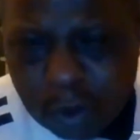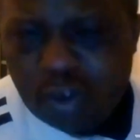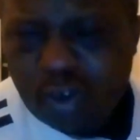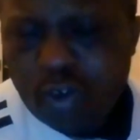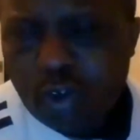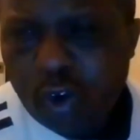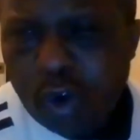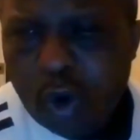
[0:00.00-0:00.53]
what
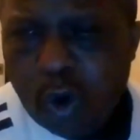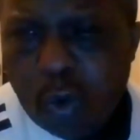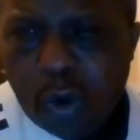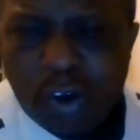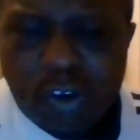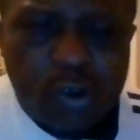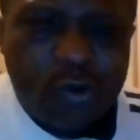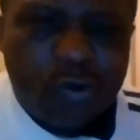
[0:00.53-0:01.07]

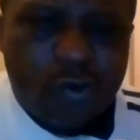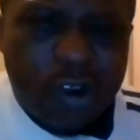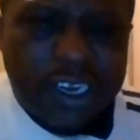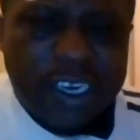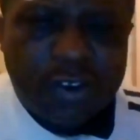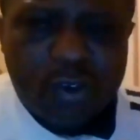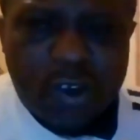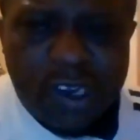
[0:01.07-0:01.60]
you've
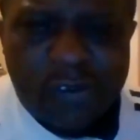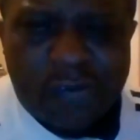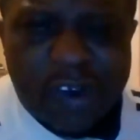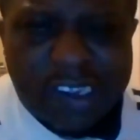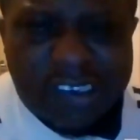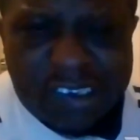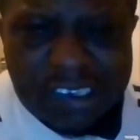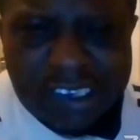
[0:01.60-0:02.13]
read in
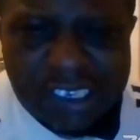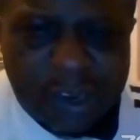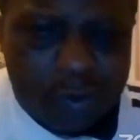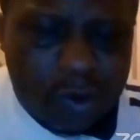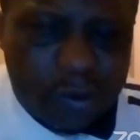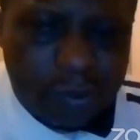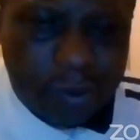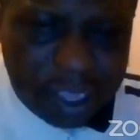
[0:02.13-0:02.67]
university
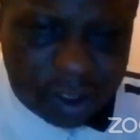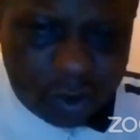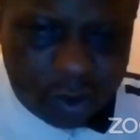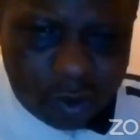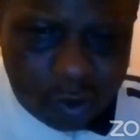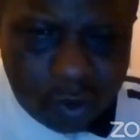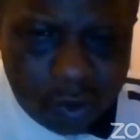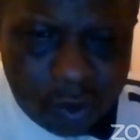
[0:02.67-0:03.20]
that will make
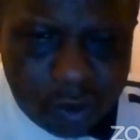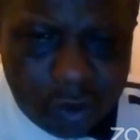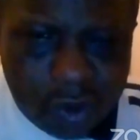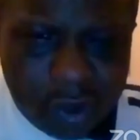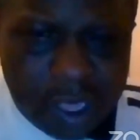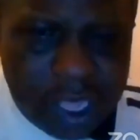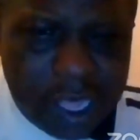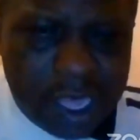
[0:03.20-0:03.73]
you
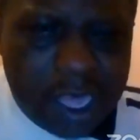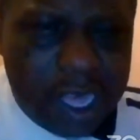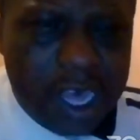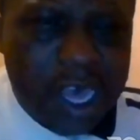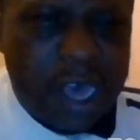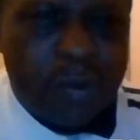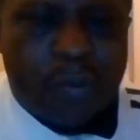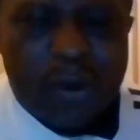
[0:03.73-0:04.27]

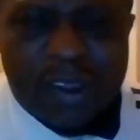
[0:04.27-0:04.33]
a